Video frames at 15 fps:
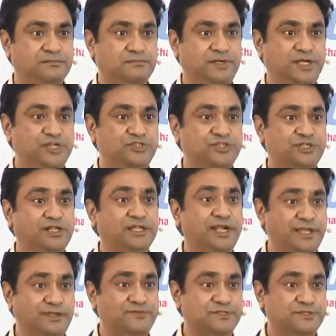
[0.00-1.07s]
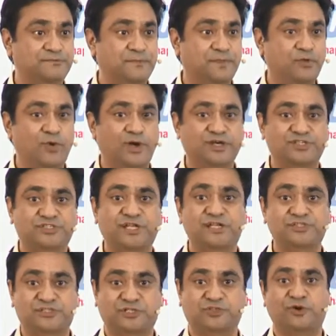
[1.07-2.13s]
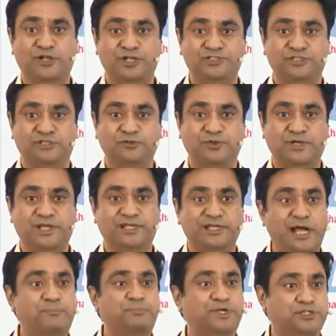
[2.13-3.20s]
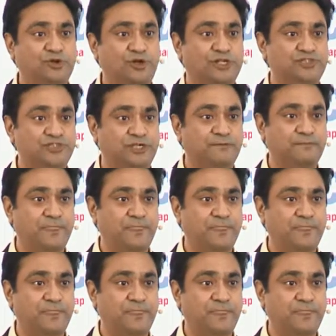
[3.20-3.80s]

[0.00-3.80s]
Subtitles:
digital natives, who understands technology, who can adapt technology.